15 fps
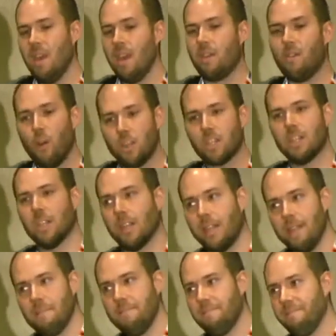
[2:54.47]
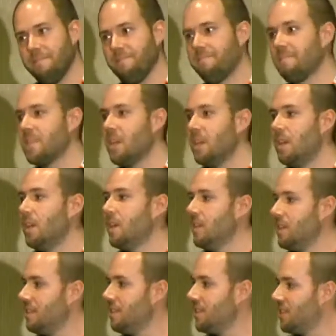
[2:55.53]
Unfortunately,
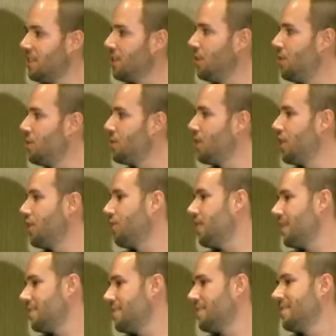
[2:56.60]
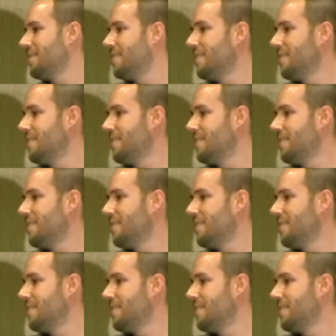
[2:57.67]
this is still the user interface.